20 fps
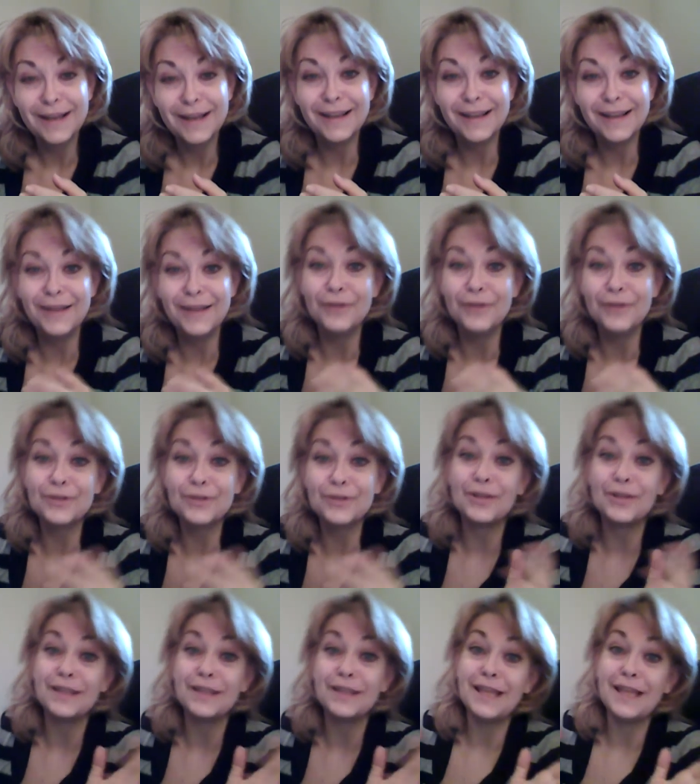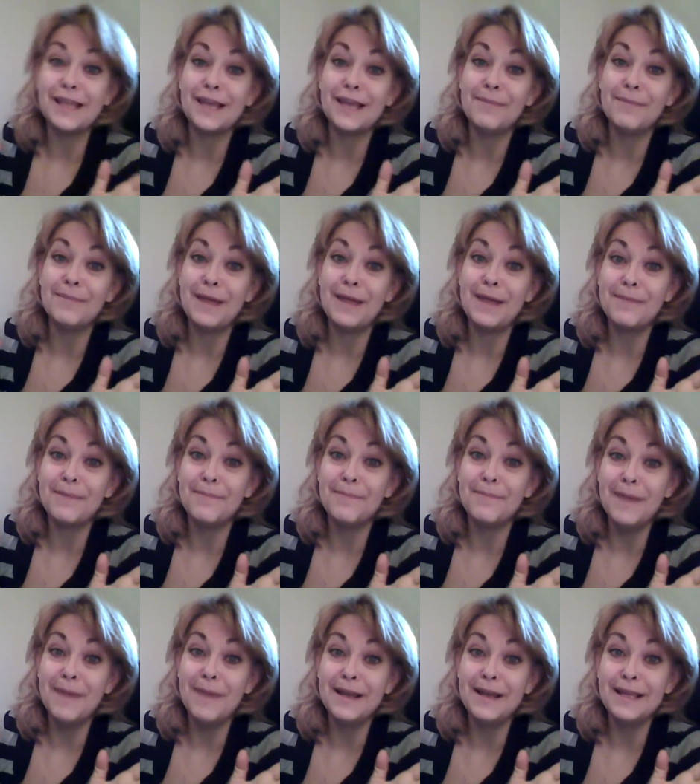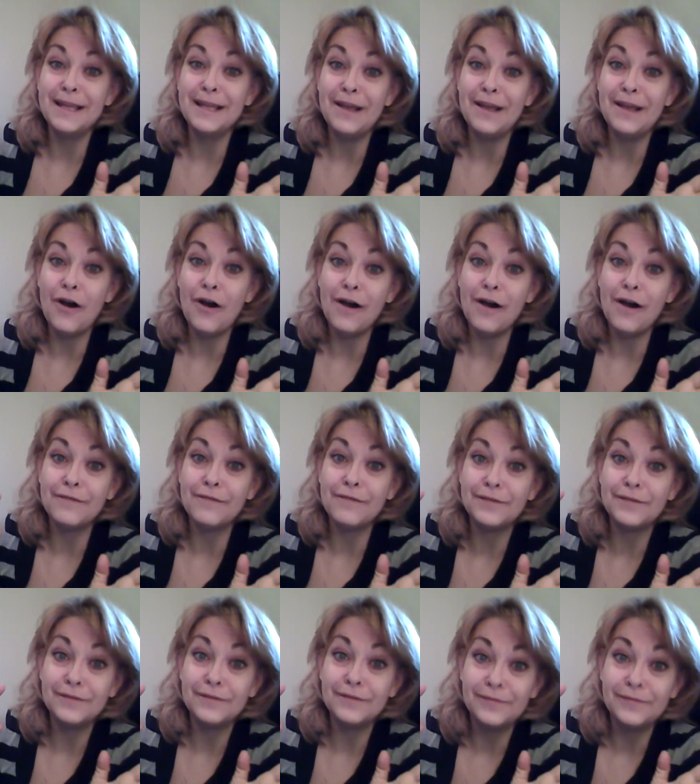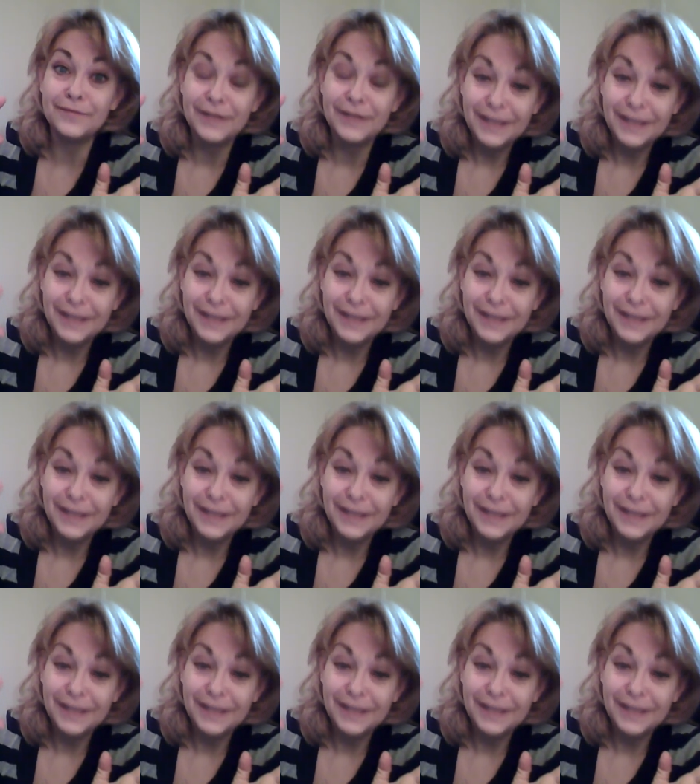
you know, so that they can make money off of